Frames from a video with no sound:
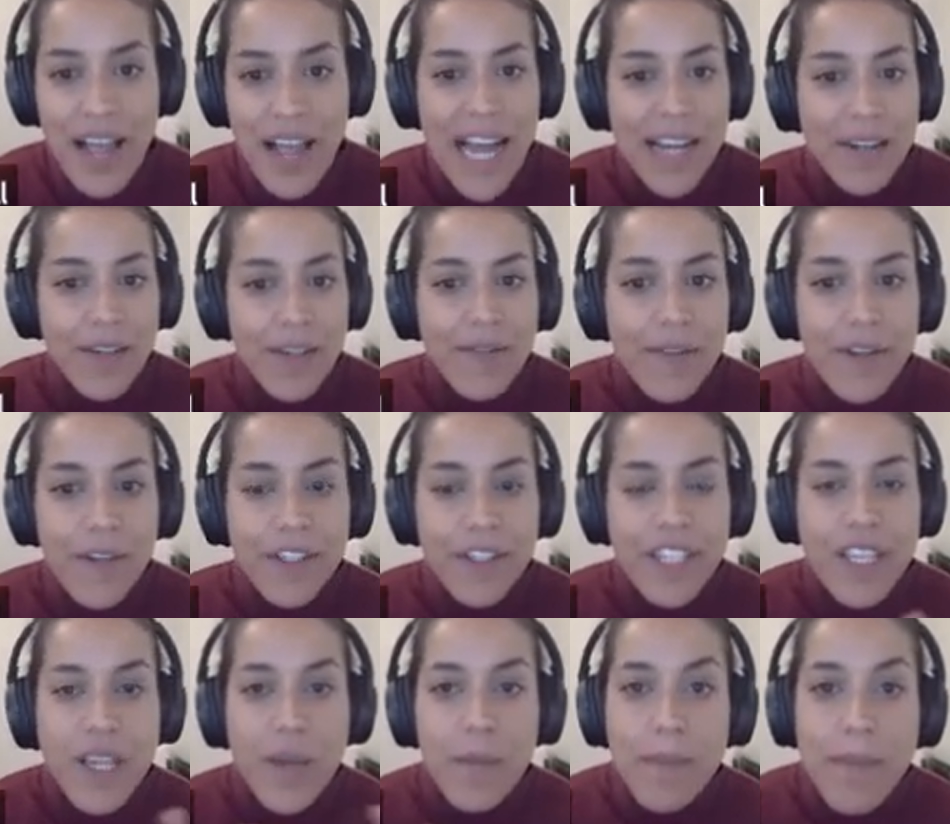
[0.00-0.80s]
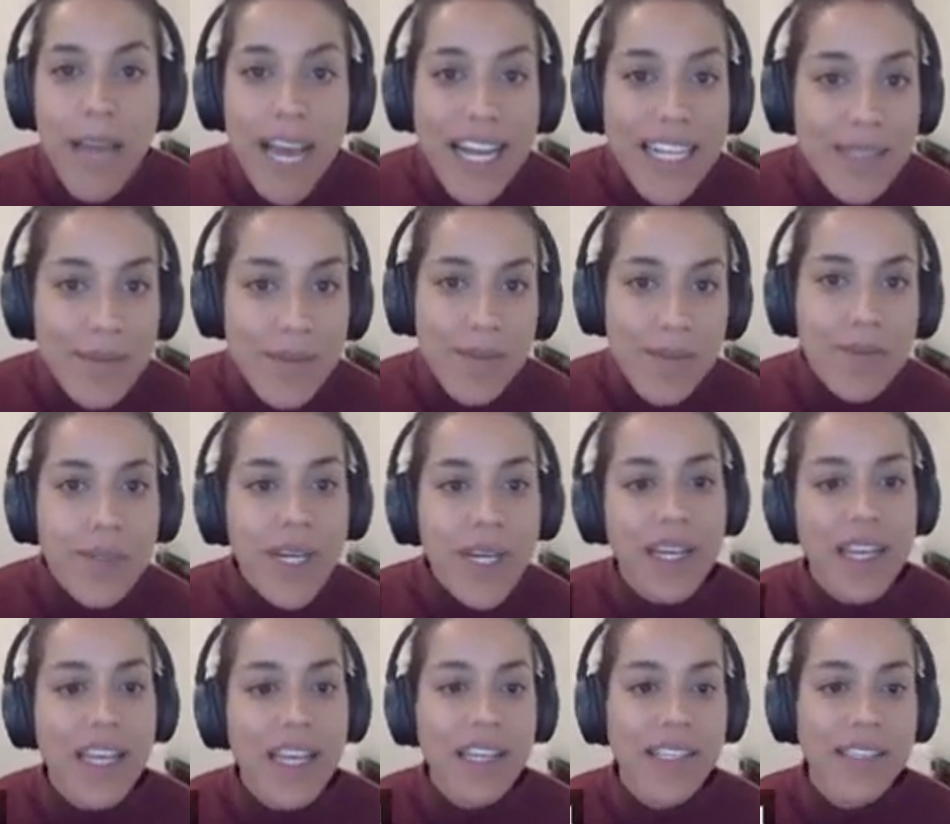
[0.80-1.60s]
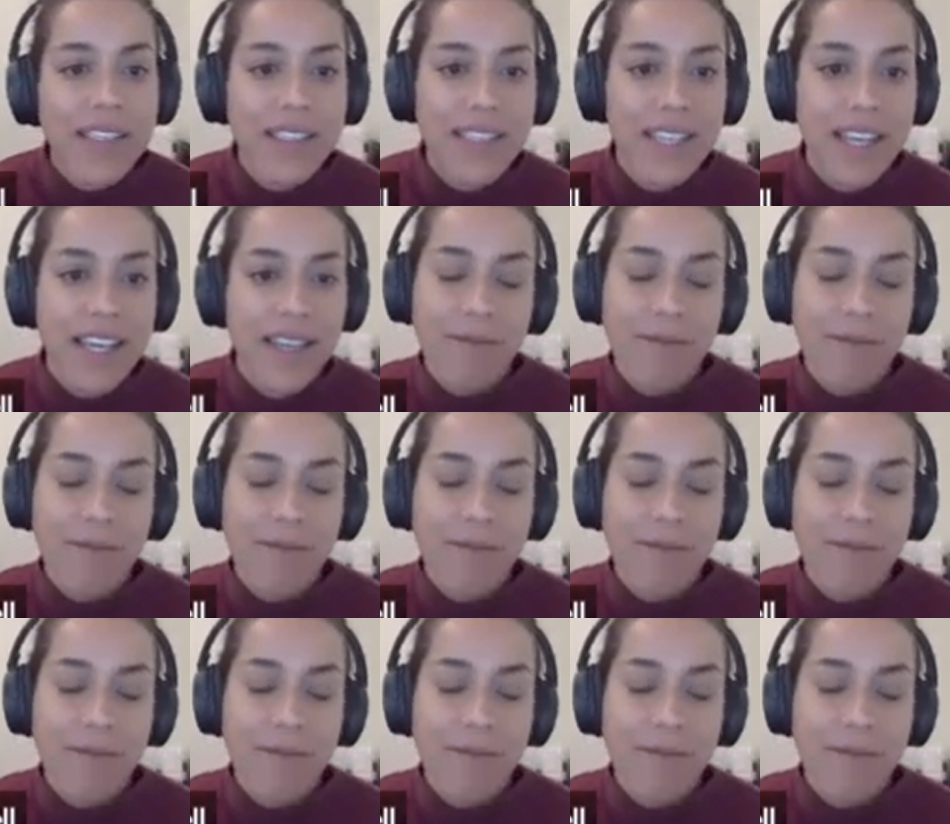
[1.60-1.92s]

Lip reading: I refer to the maximum radius